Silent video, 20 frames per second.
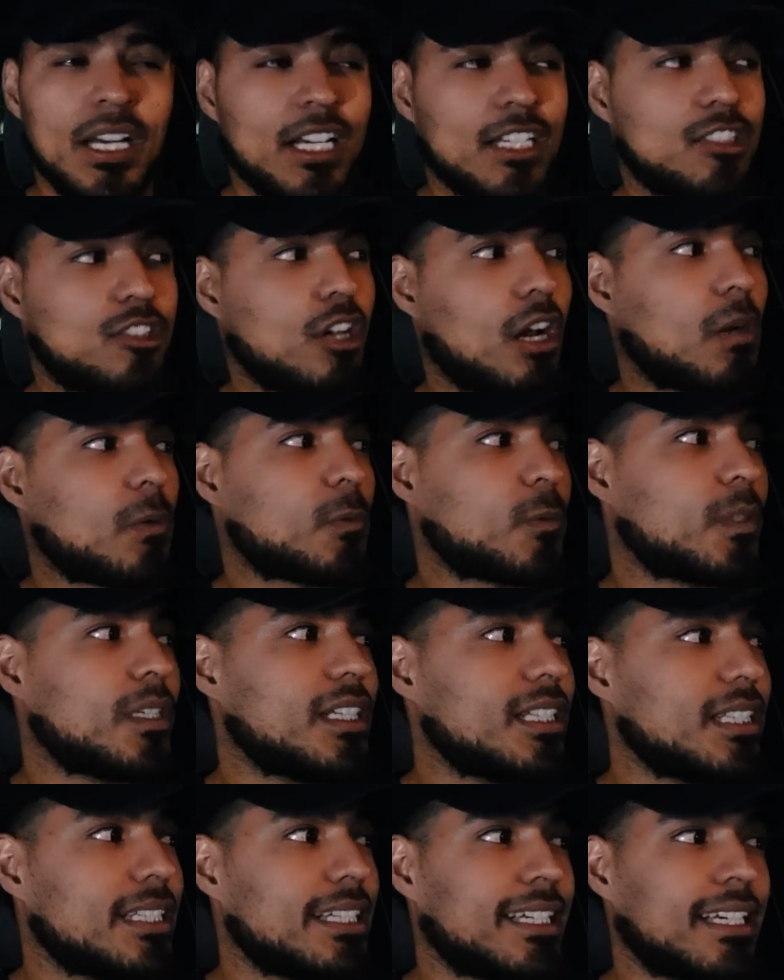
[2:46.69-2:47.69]
So I
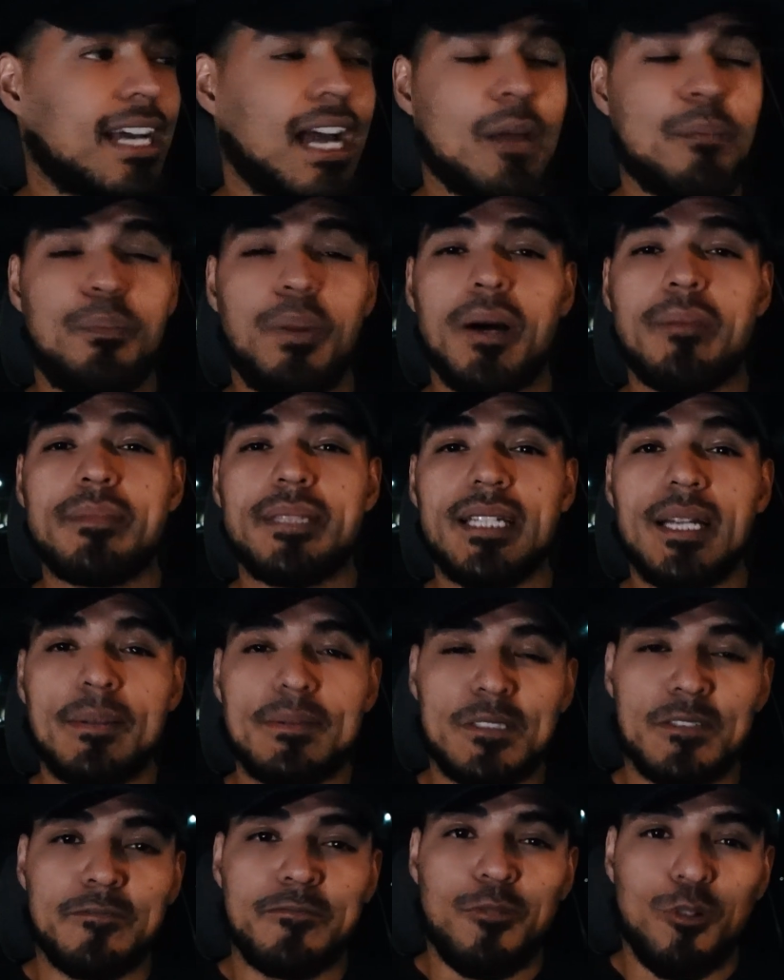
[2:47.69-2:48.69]
really, I bumped it up
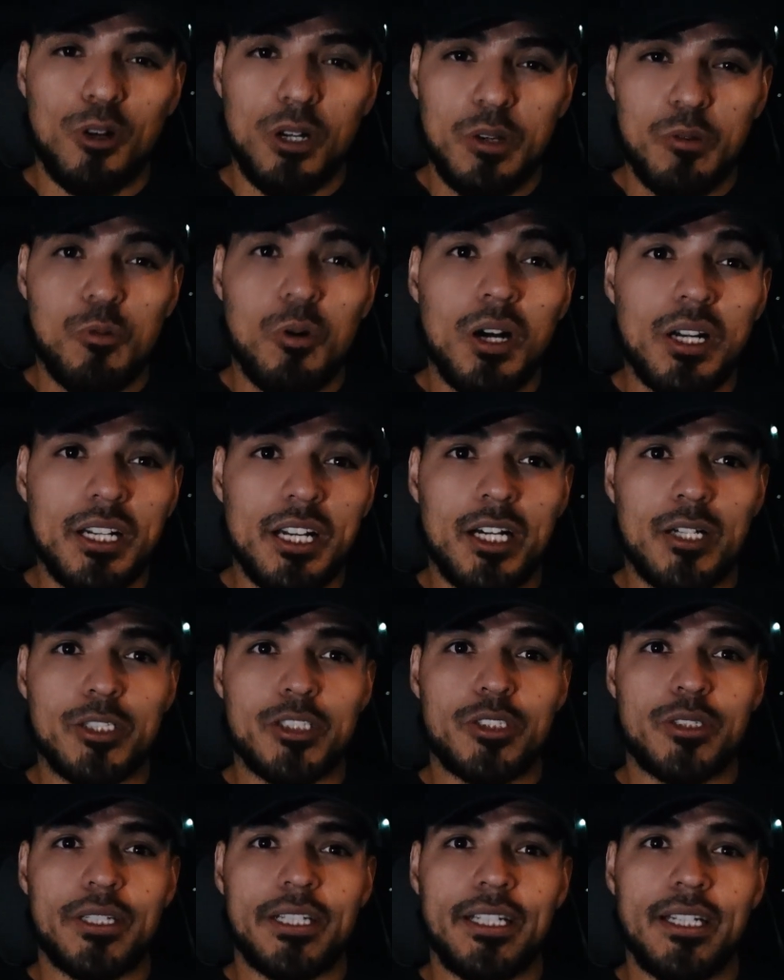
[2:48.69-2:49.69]
to
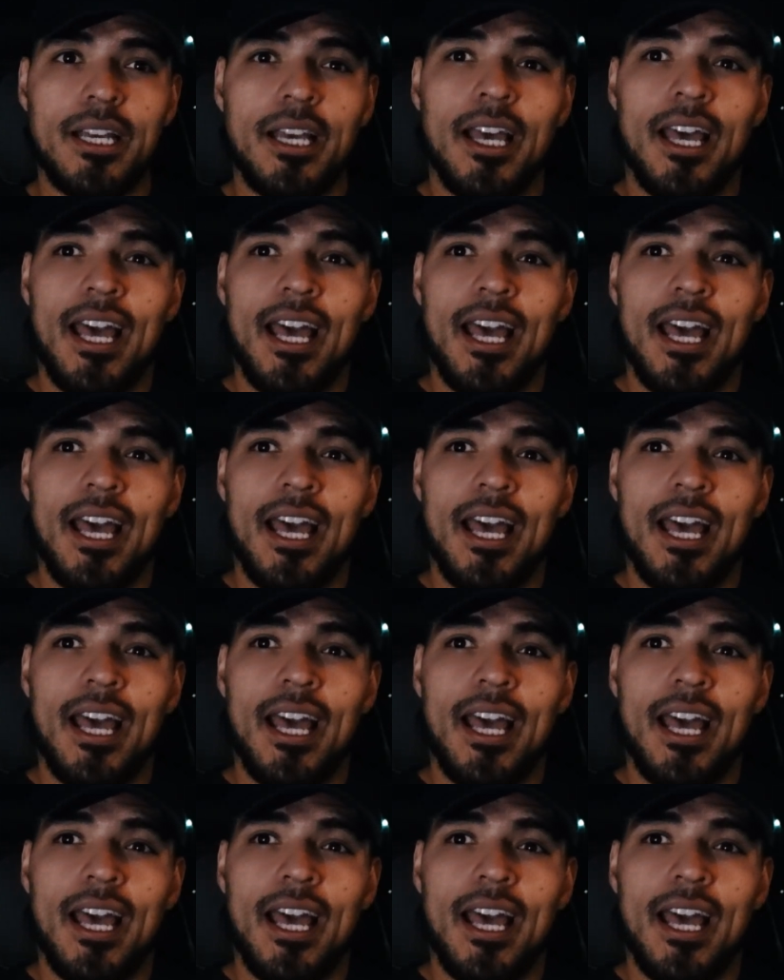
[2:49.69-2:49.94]
4,100.